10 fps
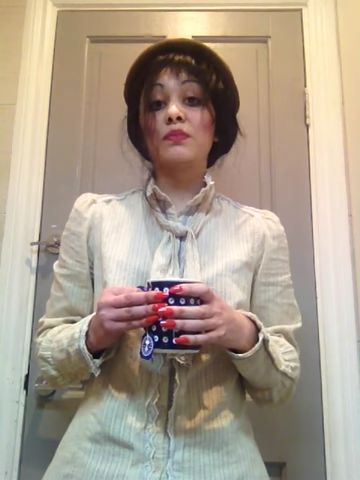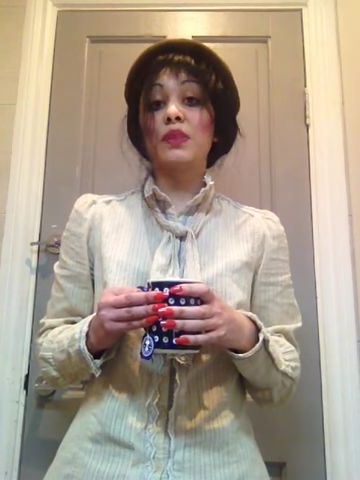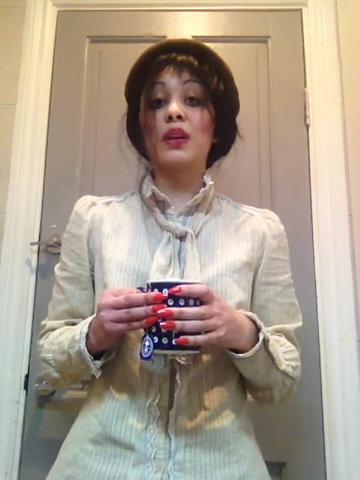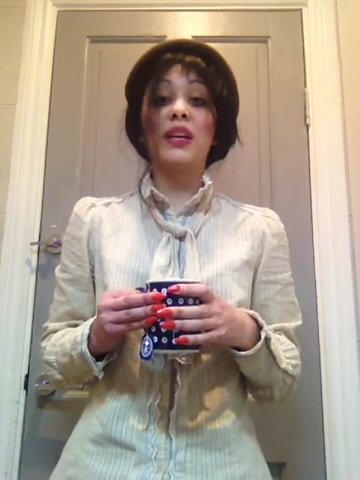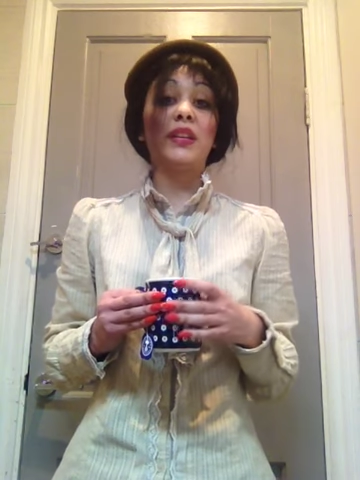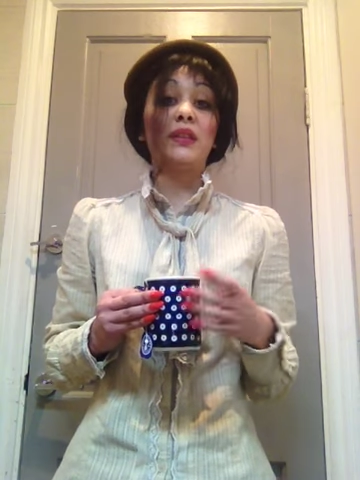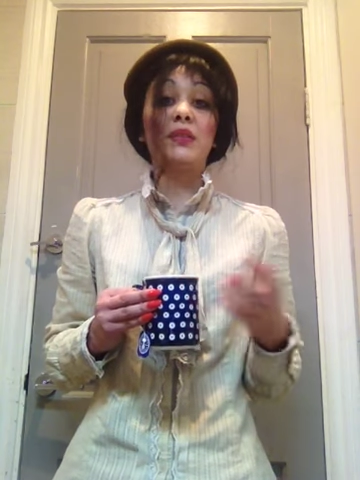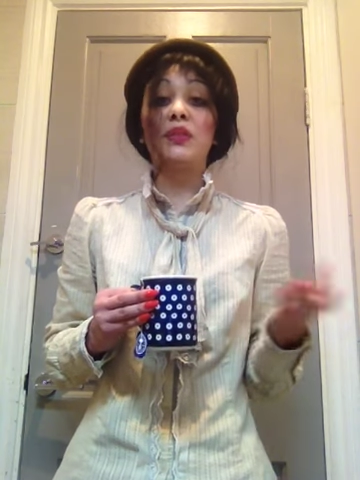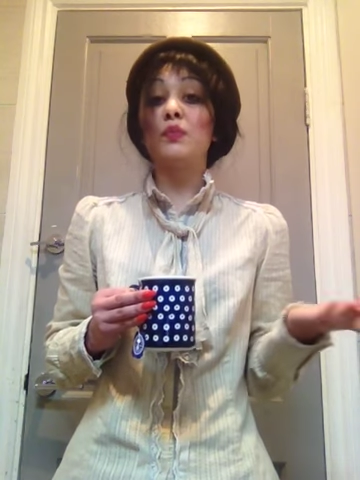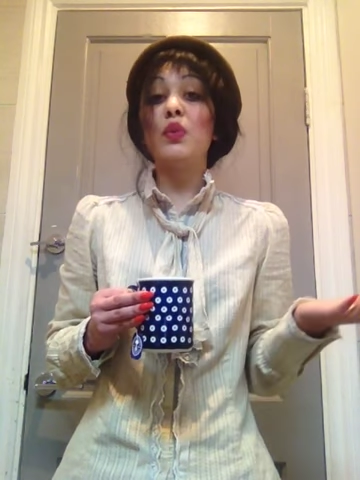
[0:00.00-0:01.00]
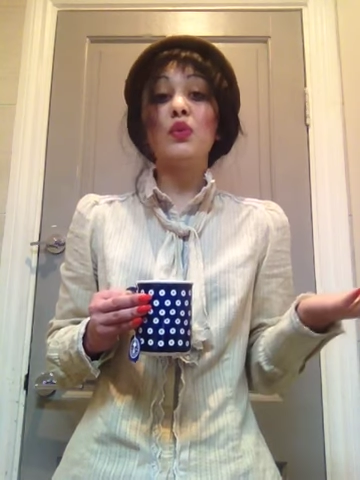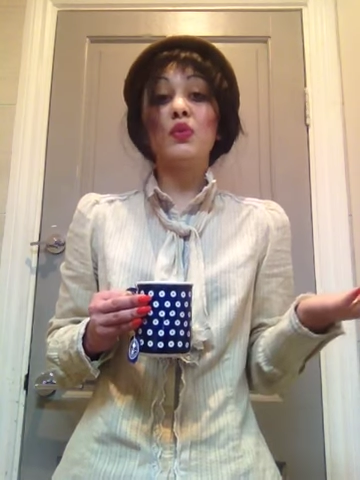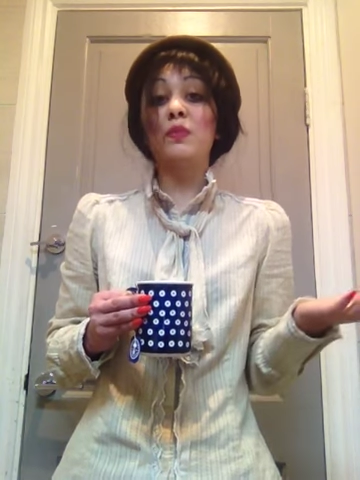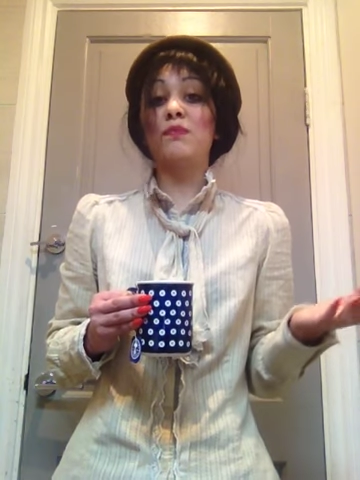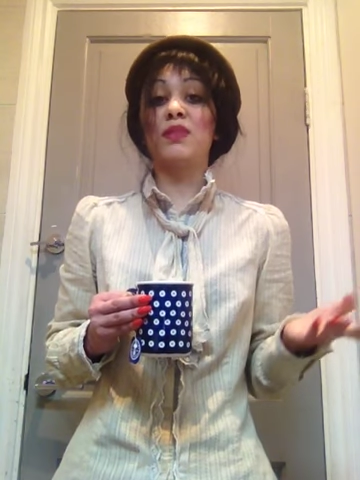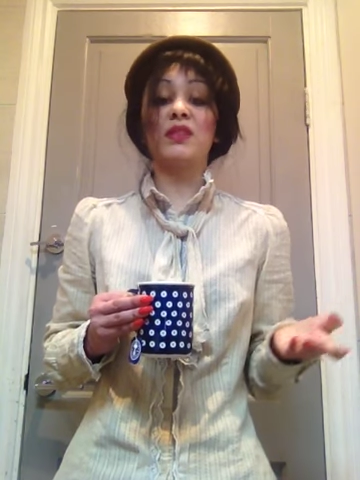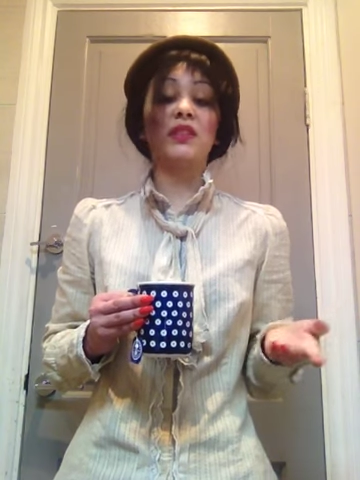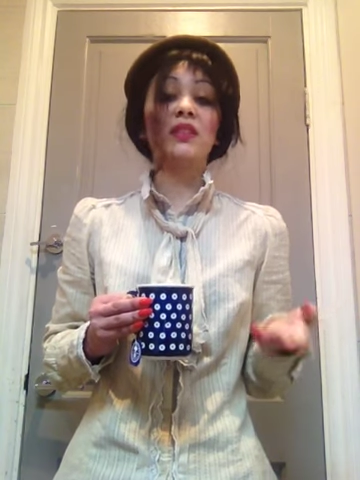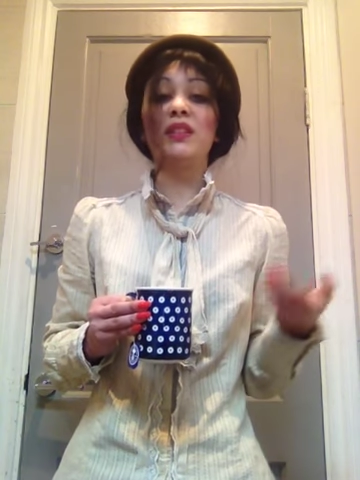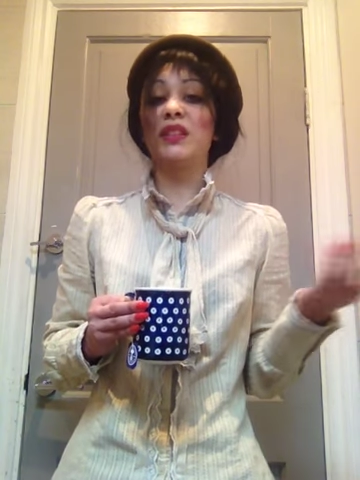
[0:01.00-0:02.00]
I smoke, but
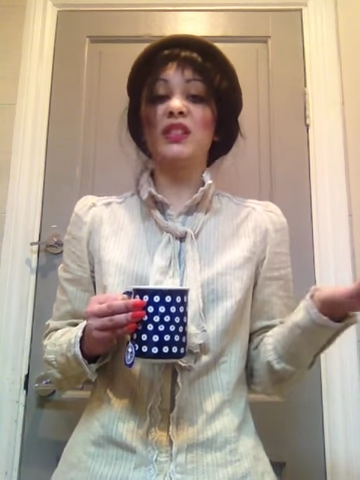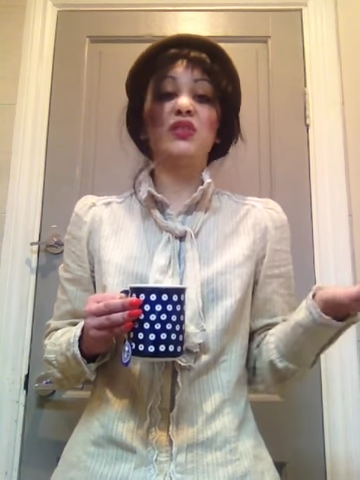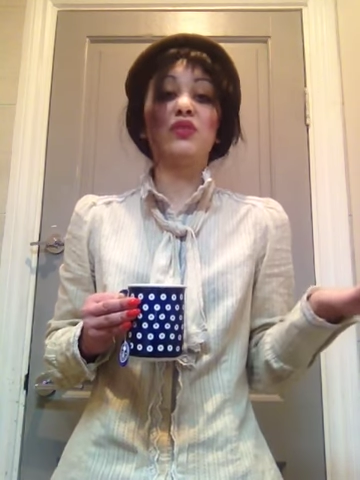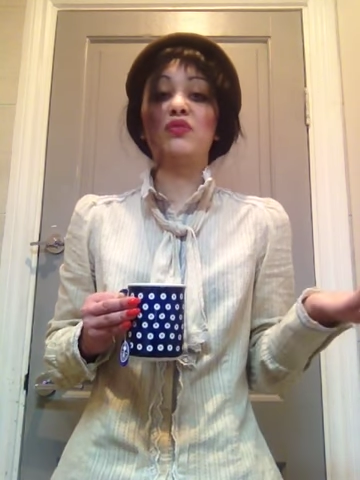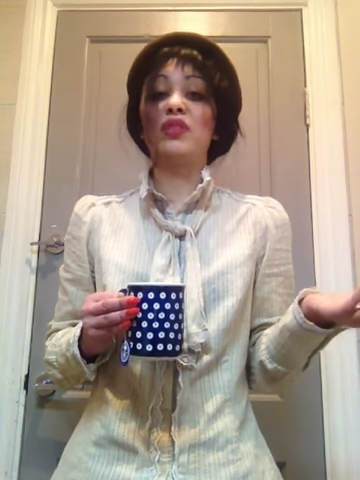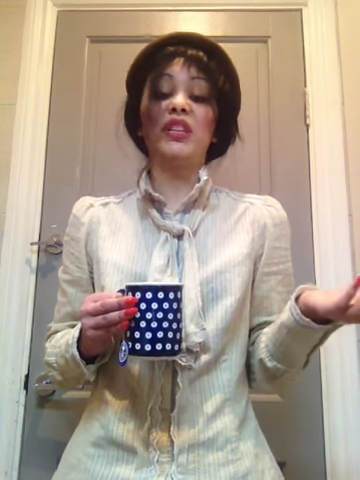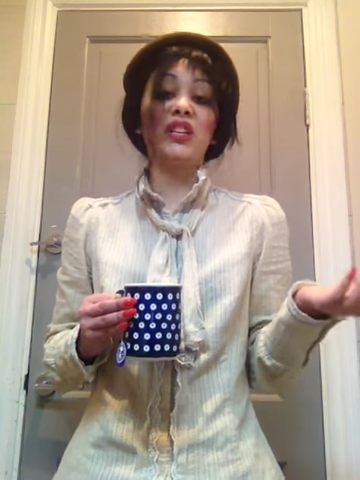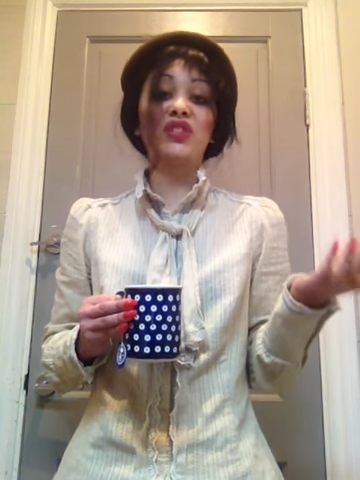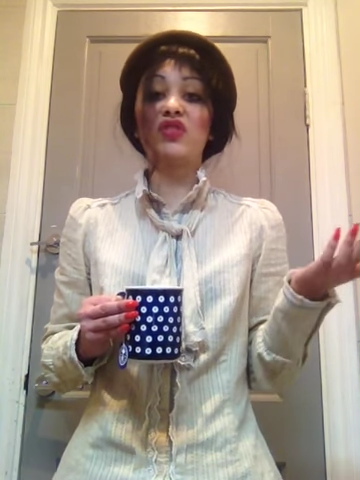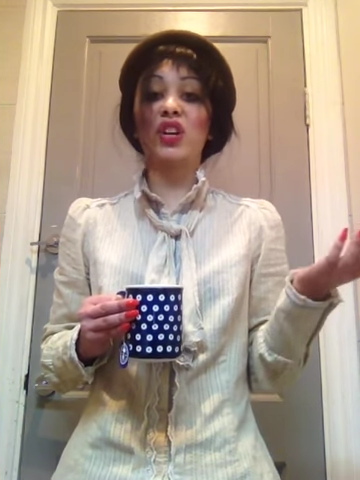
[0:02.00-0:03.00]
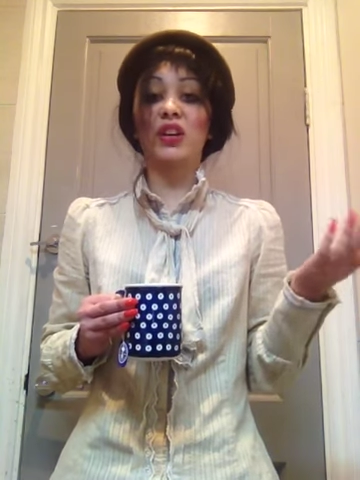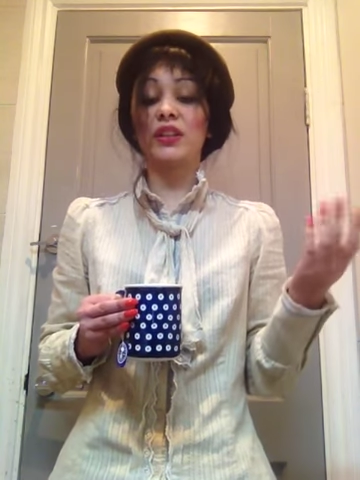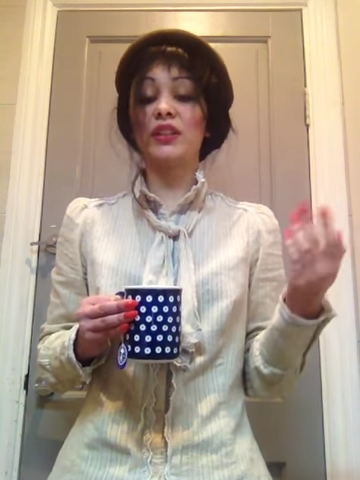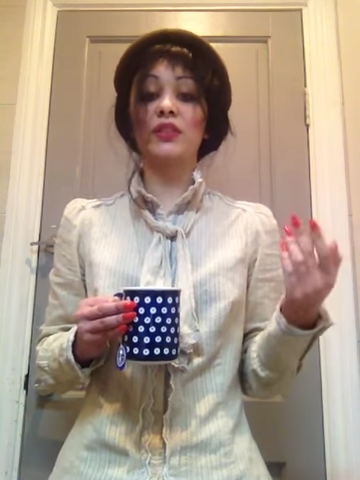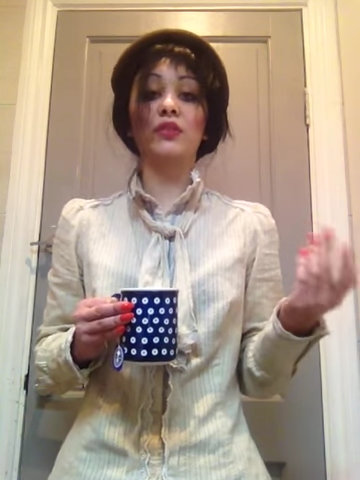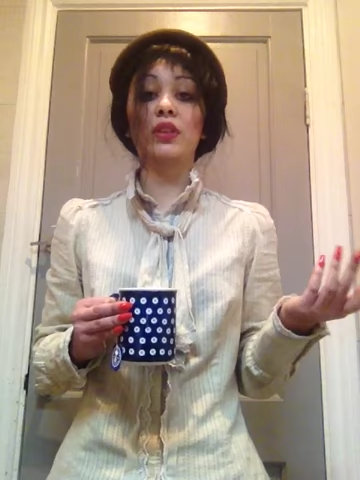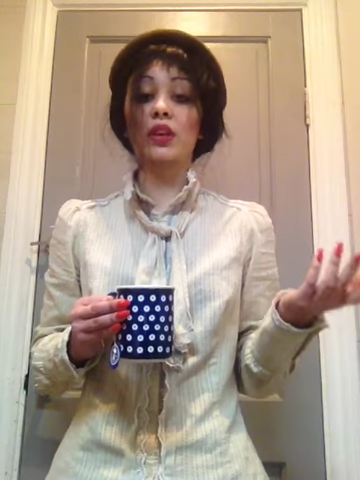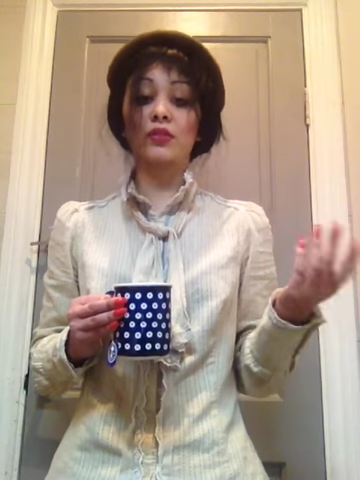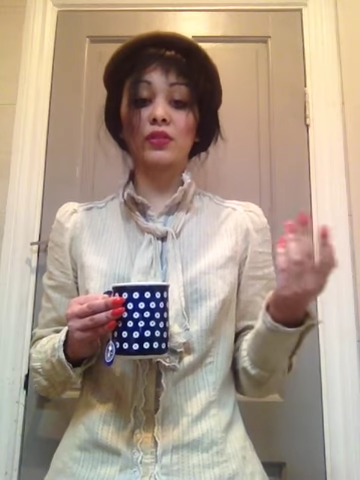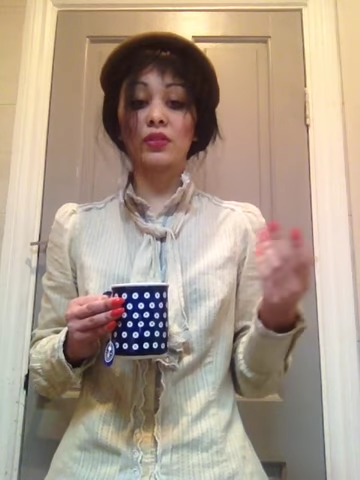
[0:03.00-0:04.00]
that is not really a drug. It does not
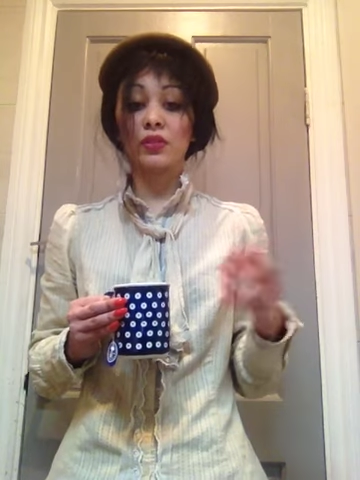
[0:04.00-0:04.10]
count.